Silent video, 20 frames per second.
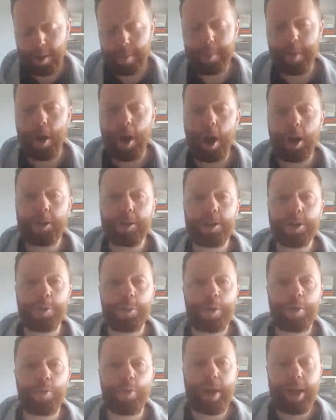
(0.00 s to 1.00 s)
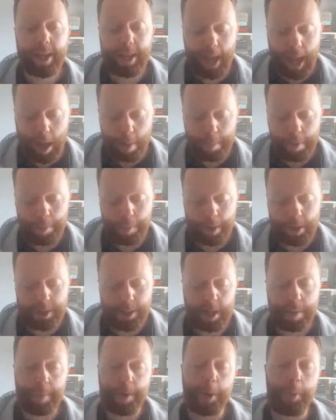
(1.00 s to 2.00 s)
But I just want to recap on my
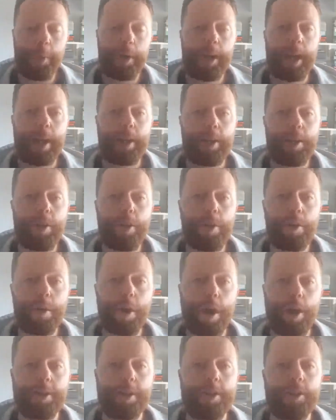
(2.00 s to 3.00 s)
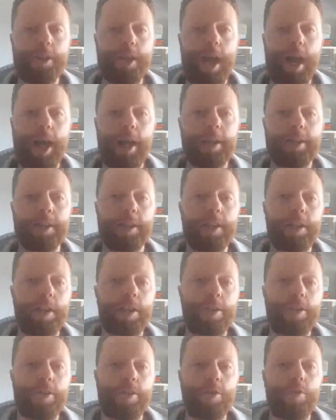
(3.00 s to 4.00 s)
team, and I want to get you guys in chat
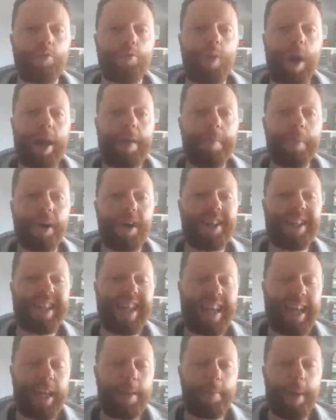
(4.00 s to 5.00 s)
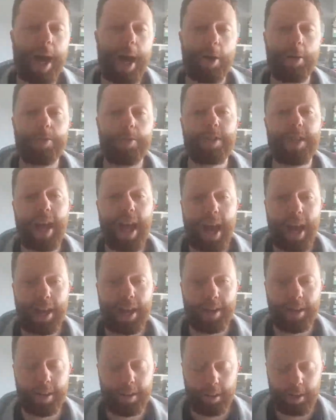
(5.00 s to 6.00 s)
to rate my team out of
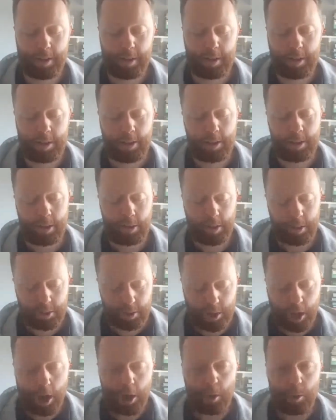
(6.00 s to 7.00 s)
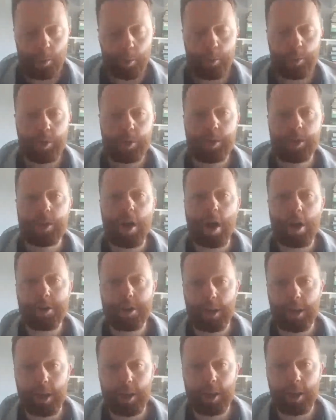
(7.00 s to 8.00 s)
10. So,
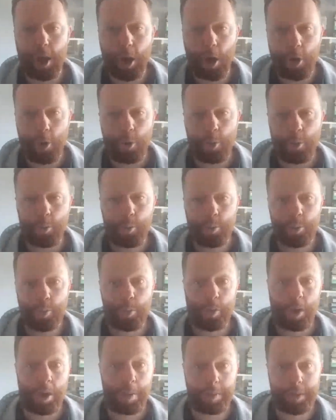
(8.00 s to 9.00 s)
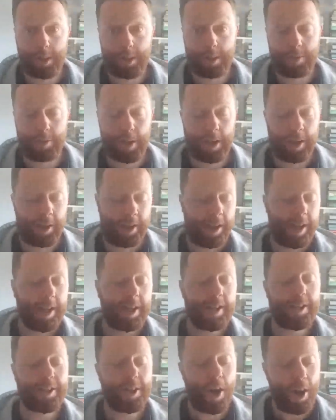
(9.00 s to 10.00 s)
starting in goal, hoping he's fit.
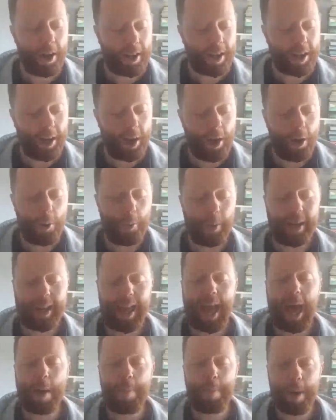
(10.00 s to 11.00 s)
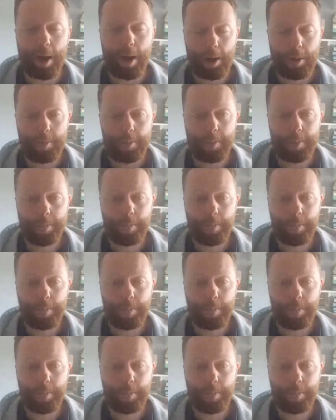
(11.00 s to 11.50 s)
Starting in goal, Kepa.